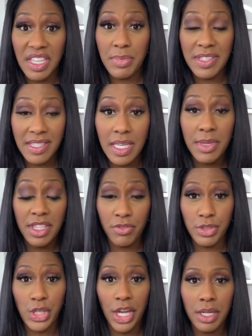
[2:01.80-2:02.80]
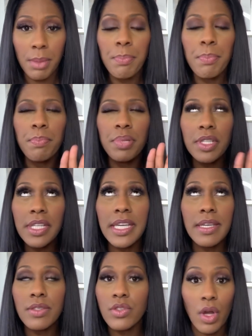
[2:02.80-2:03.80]
they've been steaming their vagina.
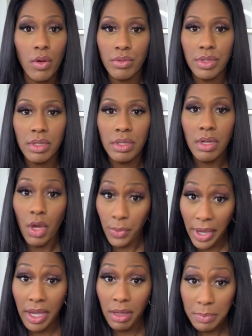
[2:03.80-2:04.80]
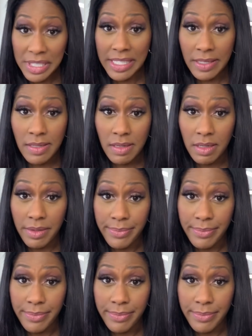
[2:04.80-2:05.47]
Please don't, okay? Please.